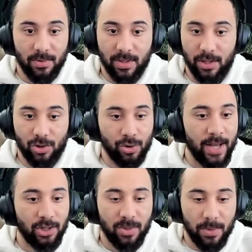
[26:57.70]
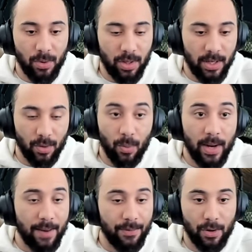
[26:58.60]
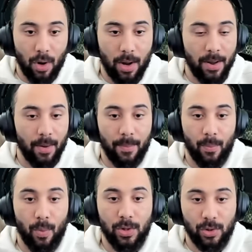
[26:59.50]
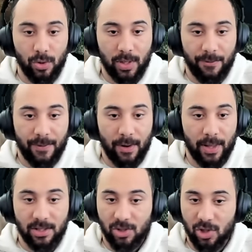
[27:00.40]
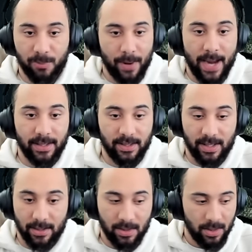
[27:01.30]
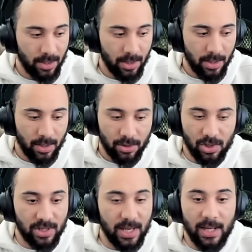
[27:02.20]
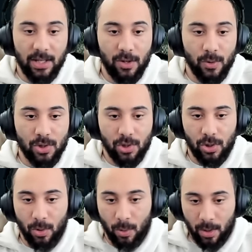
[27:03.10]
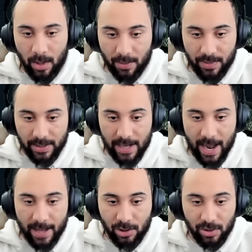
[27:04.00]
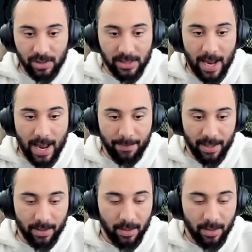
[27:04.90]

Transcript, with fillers: get a trash community or whatever. Or, uh, when you do get a feral like this, just practice this. Just getting used to the dodge, the timing,